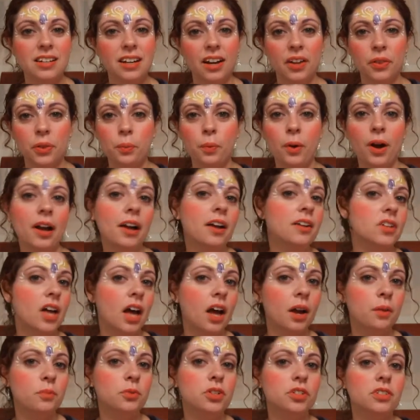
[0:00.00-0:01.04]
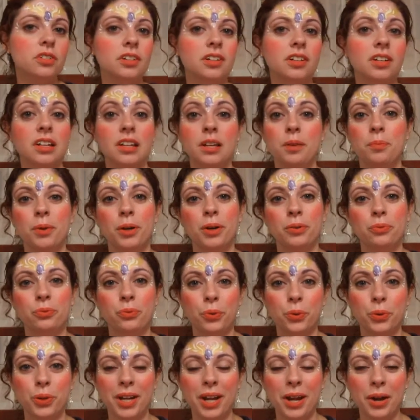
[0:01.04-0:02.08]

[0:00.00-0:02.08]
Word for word: Otherwise, I'm just going to keep on rolling